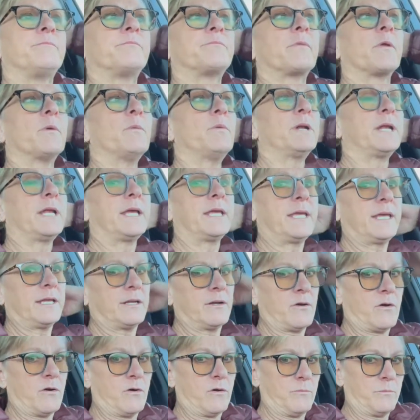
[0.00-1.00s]
When I get
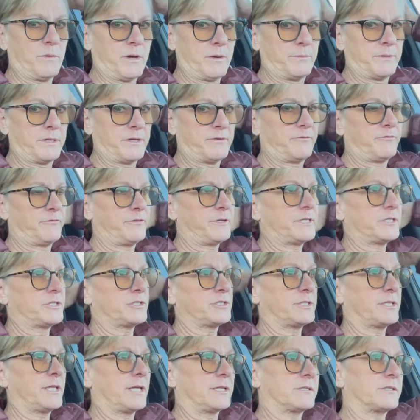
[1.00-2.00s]
home, I'm going to
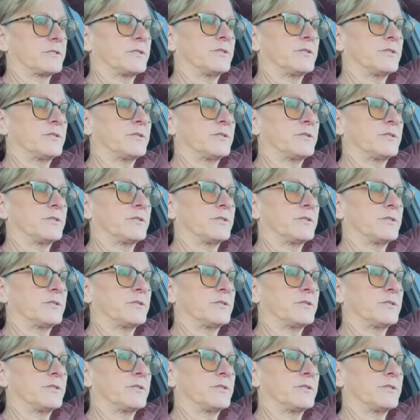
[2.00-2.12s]
finish that